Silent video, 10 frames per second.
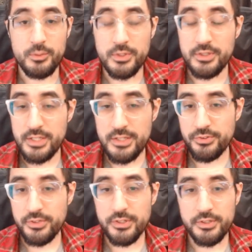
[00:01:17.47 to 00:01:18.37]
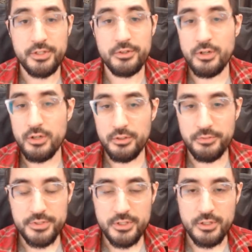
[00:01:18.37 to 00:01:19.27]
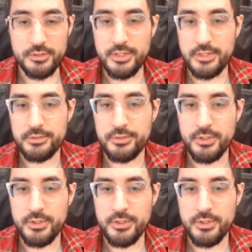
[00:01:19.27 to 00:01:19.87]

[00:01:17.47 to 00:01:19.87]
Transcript: we could easily clear all of this content.